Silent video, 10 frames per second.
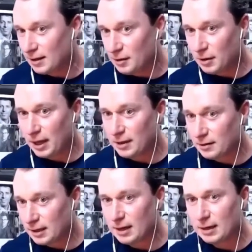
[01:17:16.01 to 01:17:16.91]
than
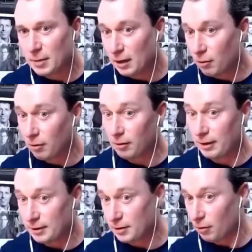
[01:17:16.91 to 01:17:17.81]
getting
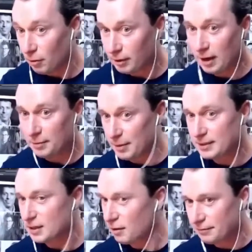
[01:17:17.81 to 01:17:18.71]
the whole cut
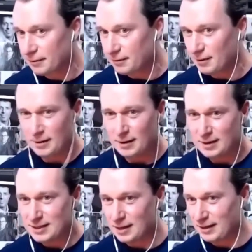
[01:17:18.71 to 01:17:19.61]
myself and
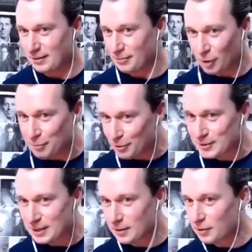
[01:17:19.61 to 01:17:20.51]
selling
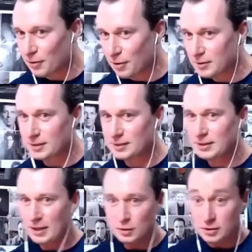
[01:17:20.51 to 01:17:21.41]
1% of the courses.
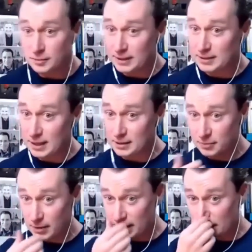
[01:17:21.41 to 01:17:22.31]
Just makes sense,
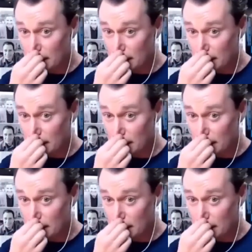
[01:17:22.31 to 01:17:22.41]
right?